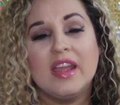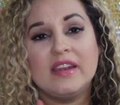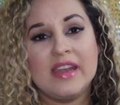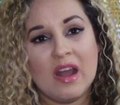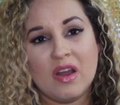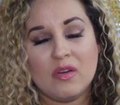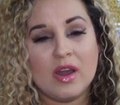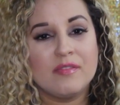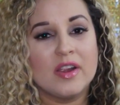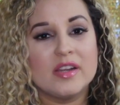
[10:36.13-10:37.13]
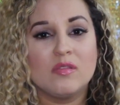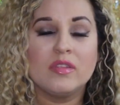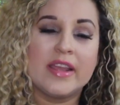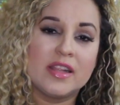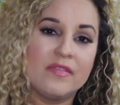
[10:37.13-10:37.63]
Now, however, I don't
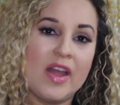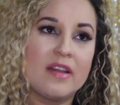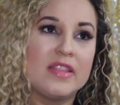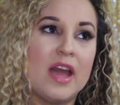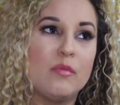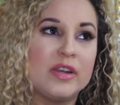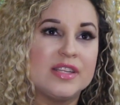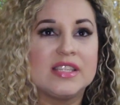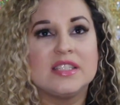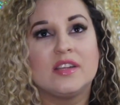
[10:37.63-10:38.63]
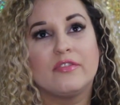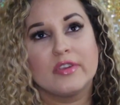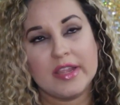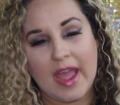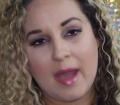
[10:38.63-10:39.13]
like the fact that when it says a
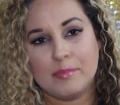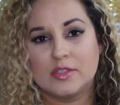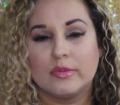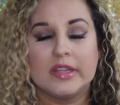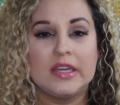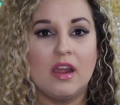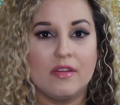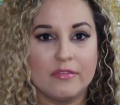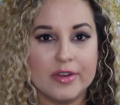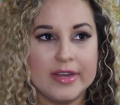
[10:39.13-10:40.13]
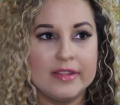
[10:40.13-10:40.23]
free app, it's really not free.